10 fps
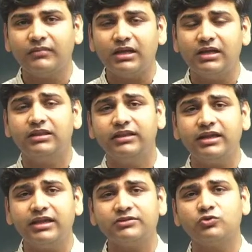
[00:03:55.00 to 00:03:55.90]
There
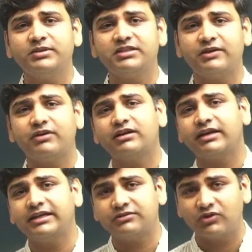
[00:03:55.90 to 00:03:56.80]
has to be several
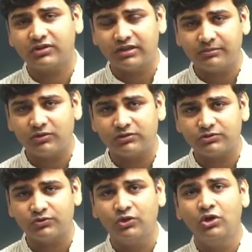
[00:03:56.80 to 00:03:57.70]
rights for them also.
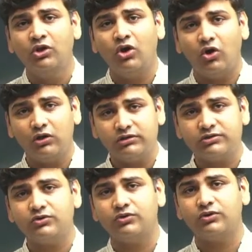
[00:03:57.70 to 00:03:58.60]

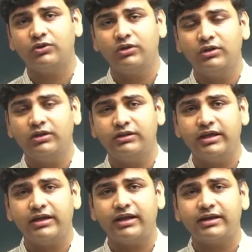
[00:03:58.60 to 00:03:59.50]
Also, there
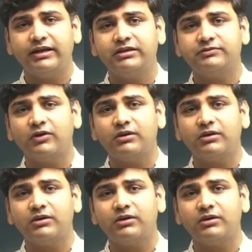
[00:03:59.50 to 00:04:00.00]
are rights for